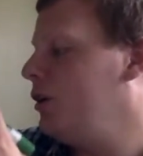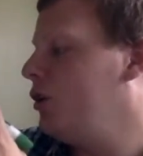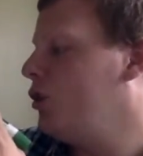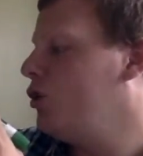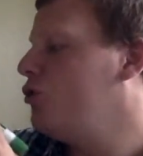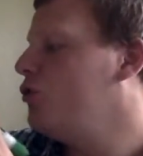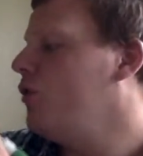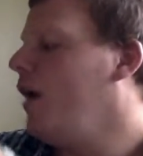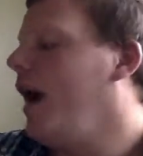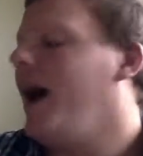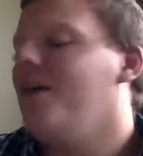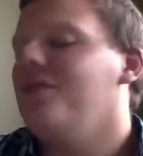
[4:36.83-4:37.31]

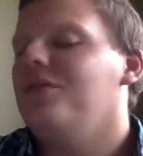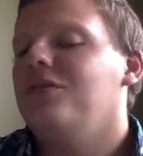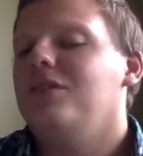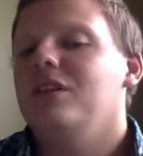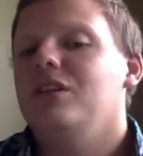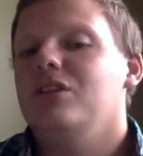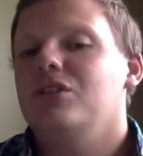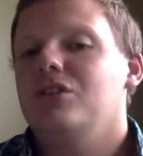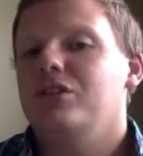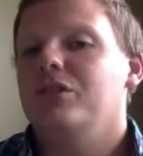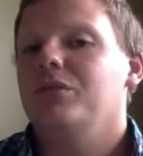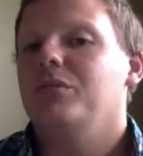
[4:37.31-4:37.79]
graph
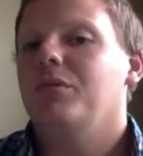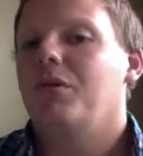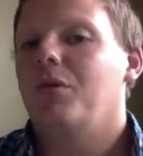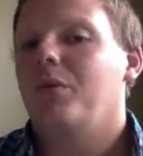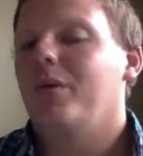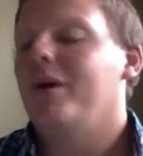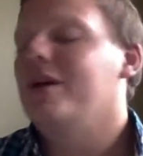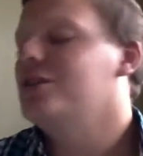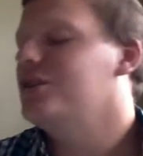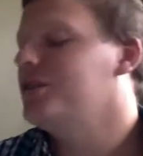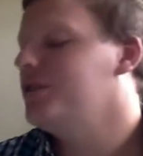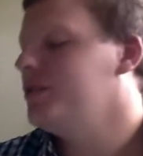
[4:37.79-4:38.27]
these 2
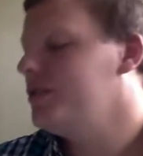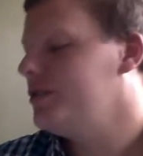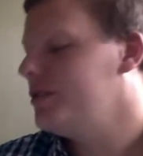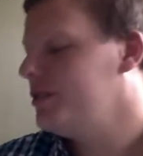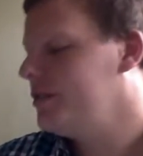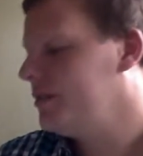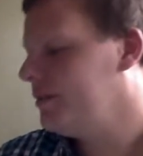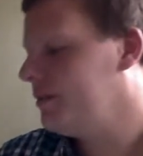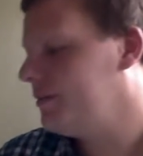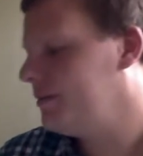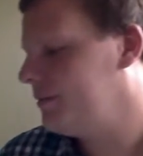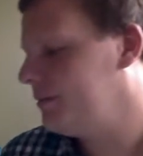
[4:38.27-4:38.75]
equations.